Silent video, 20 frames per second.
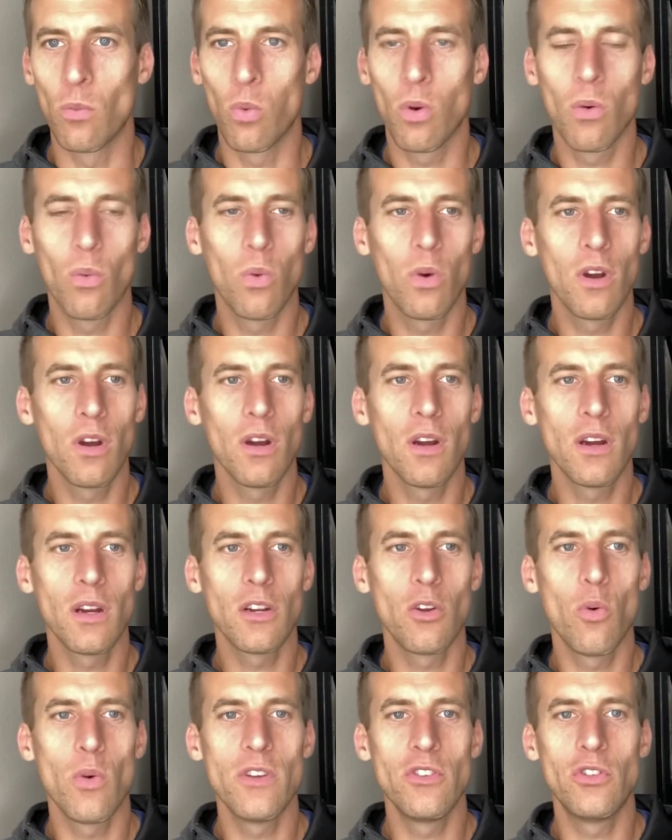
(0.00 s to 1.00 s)
We're, we're
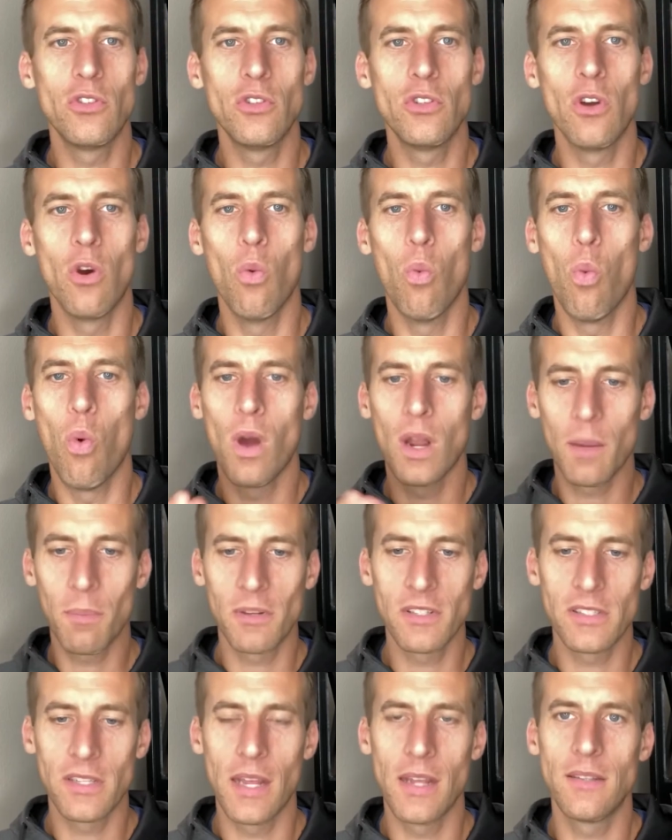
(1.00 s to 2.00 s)
going to go
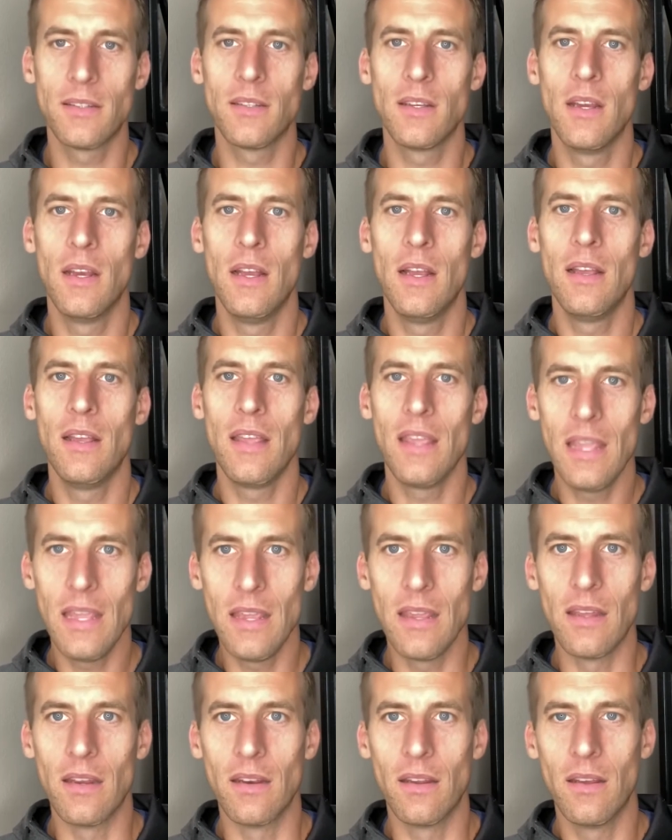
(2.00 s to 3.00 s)
100%
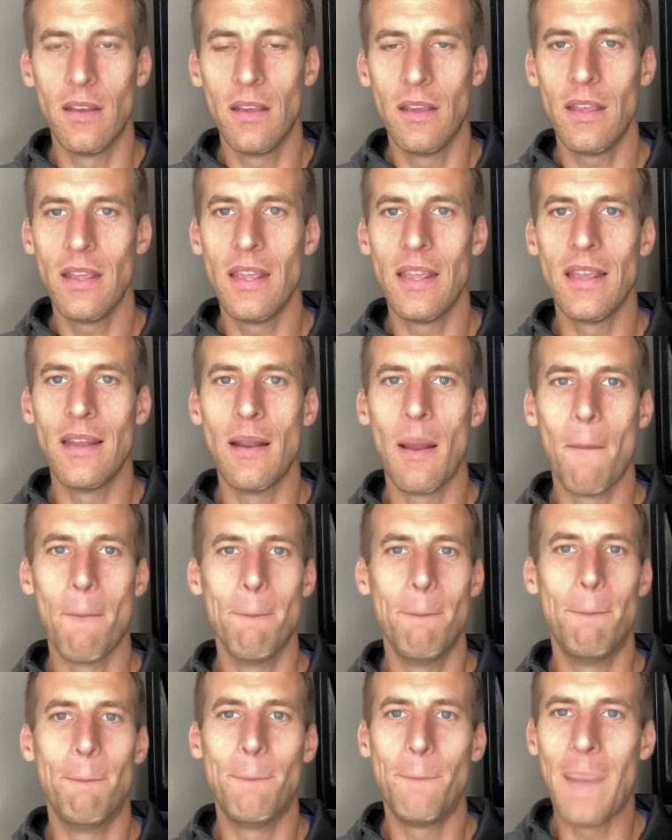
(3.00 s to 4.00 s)
in in
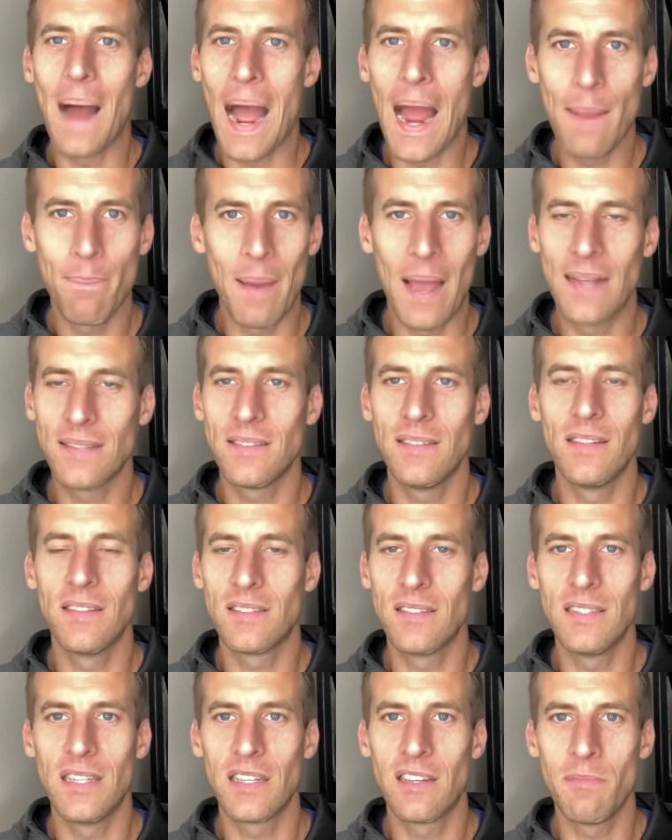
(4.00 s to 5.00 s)
bypassing this
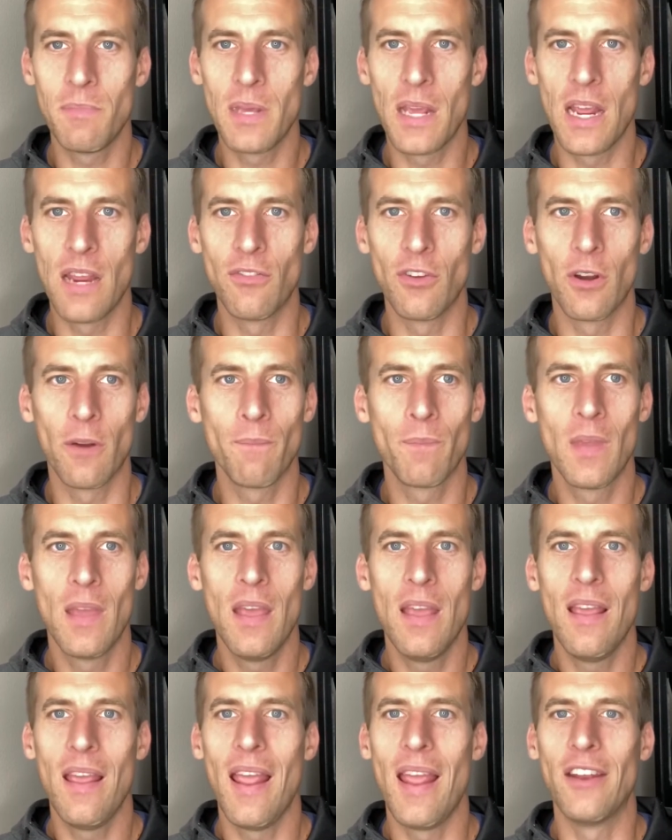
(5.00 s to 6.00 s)
addictive behavior
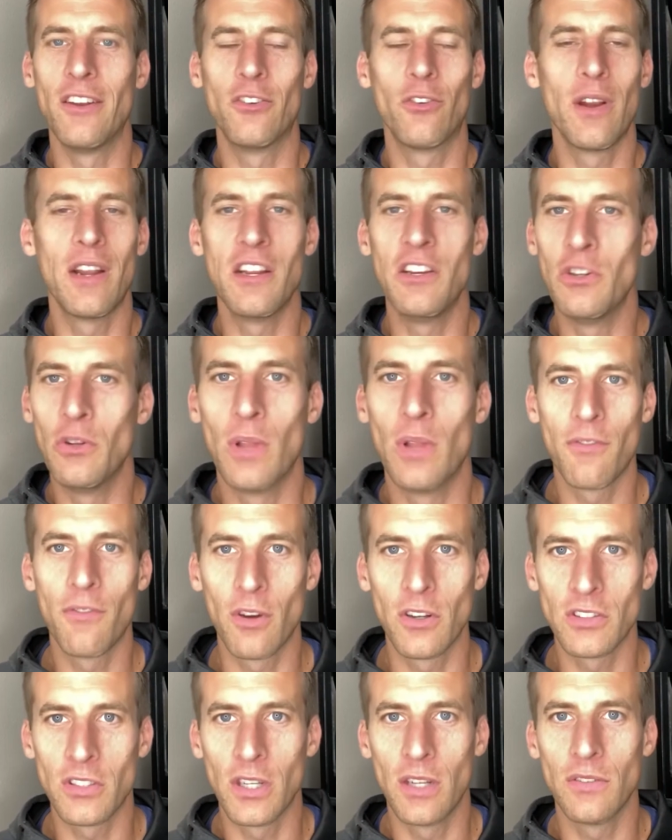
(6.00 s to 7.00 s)
and create a new
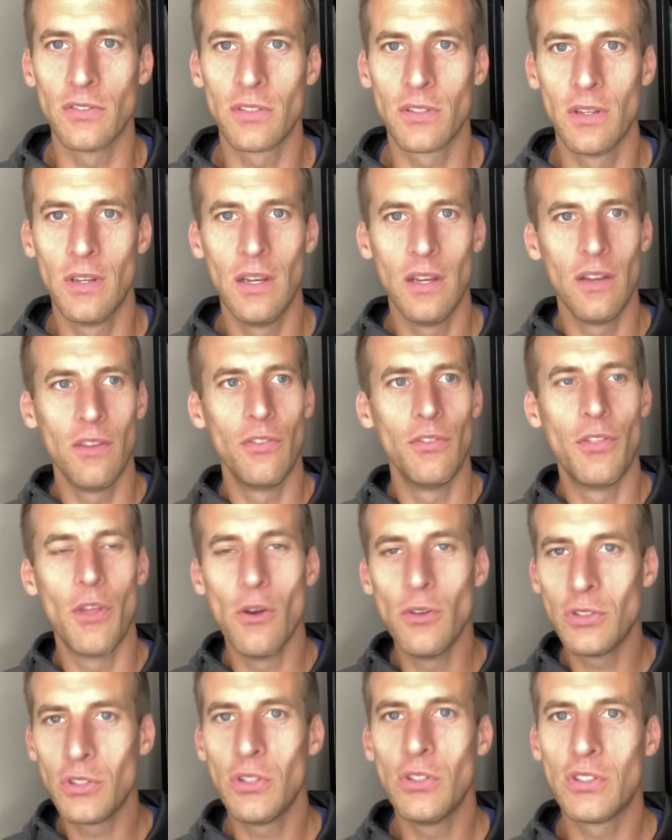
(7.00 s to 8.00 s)
ourselves.
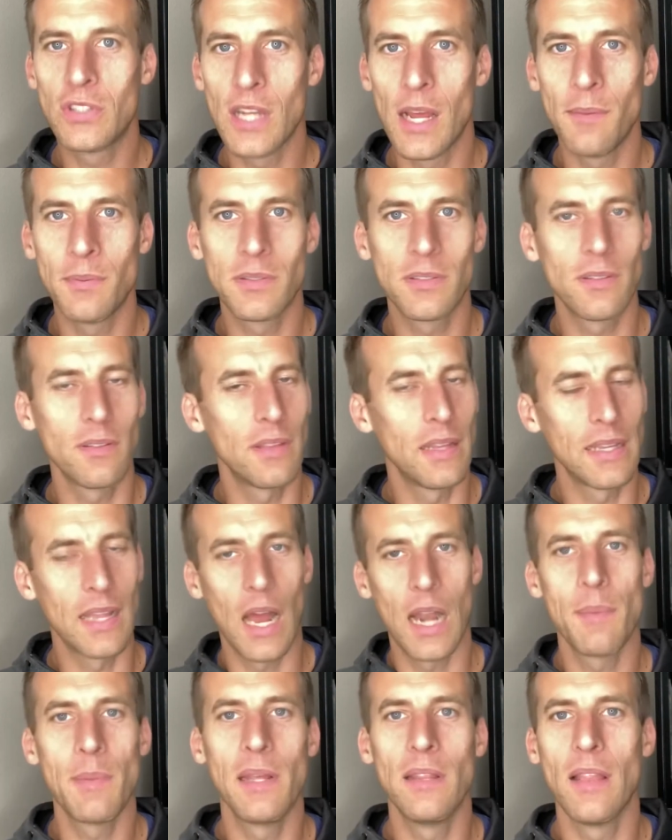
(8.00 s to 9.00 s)
Those two steps, they
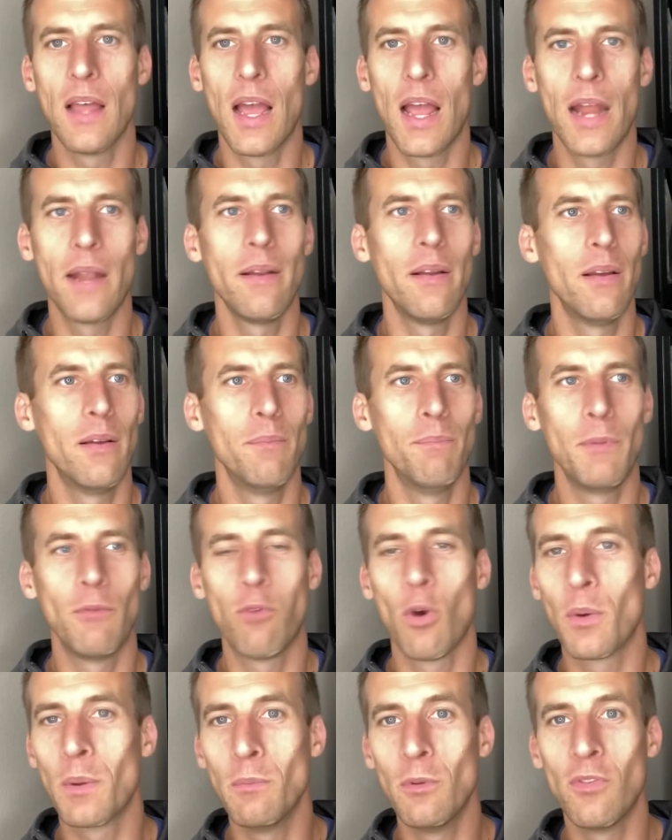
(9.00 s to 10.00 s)
gotta be in line
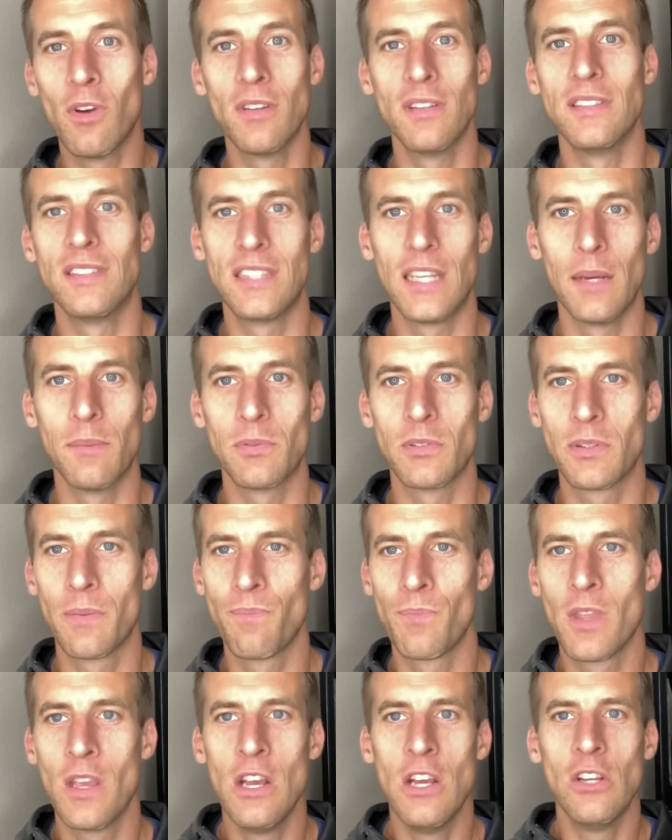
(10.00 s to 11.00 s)
before we move on these tips.
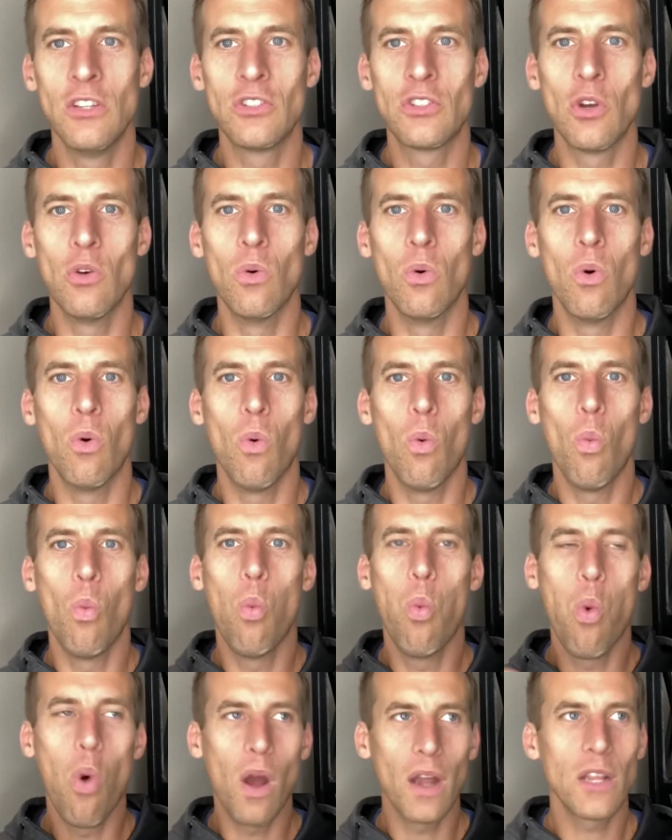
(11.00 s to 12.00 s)
So,
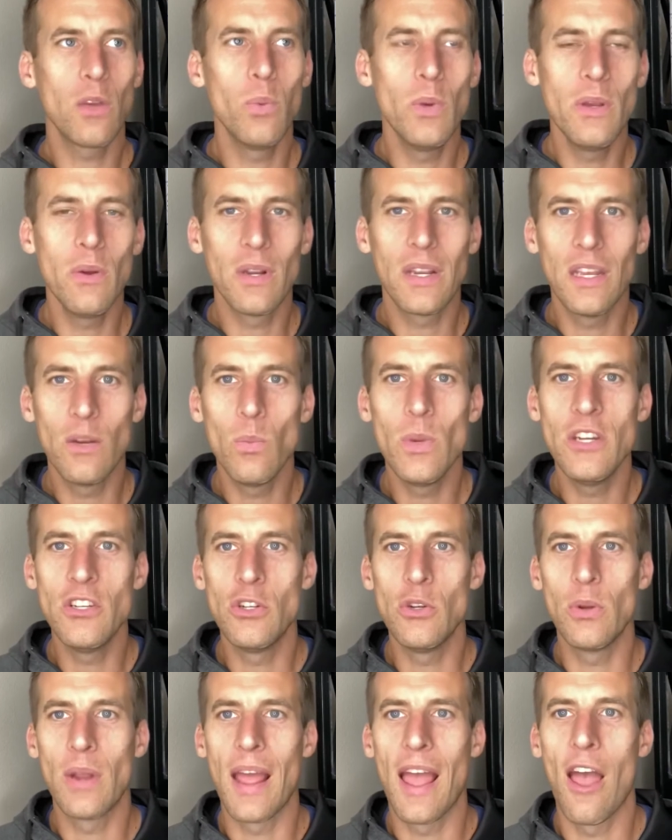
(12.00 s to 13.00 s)
what can we, can we
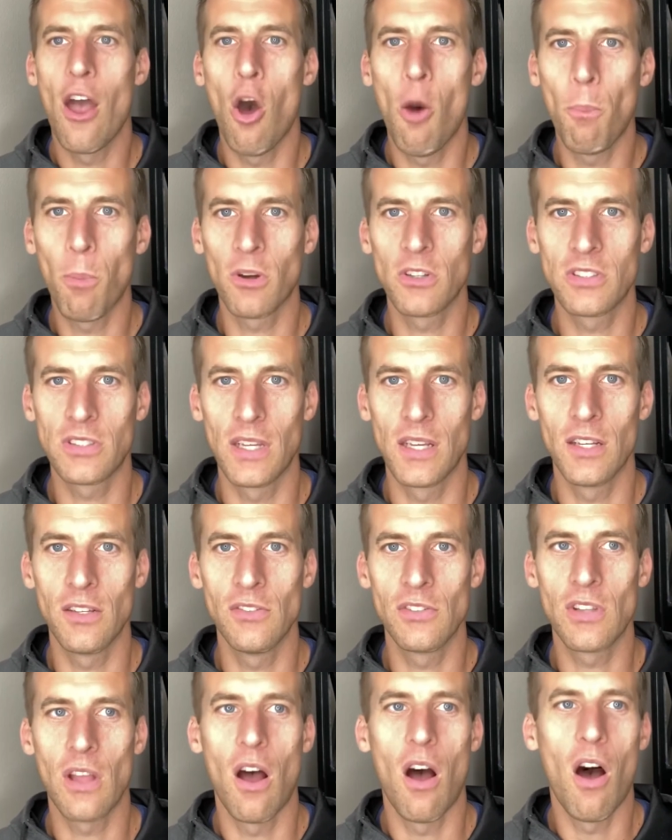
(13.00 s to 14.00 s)
do to help
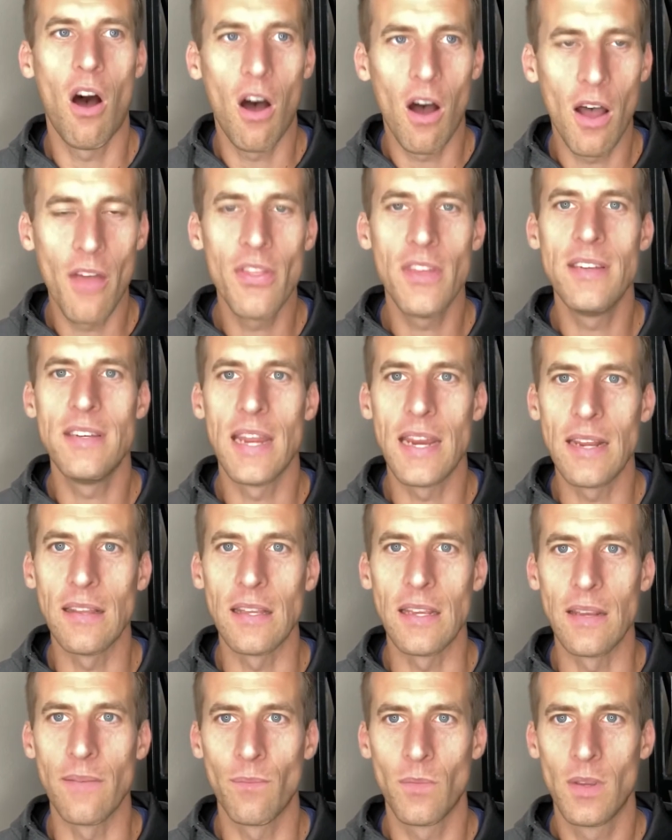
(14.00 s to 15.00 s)
ourselves on the
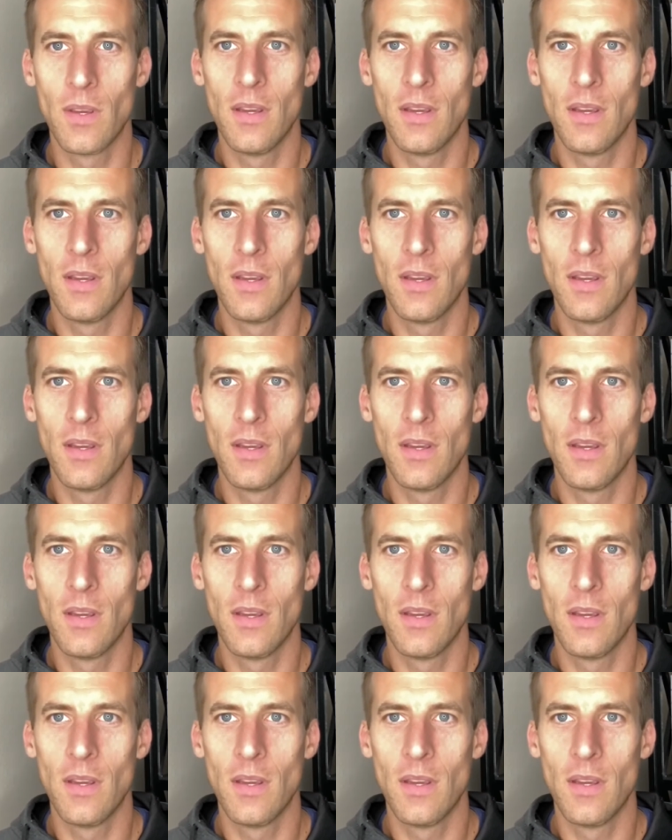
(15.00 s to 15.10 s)
daily?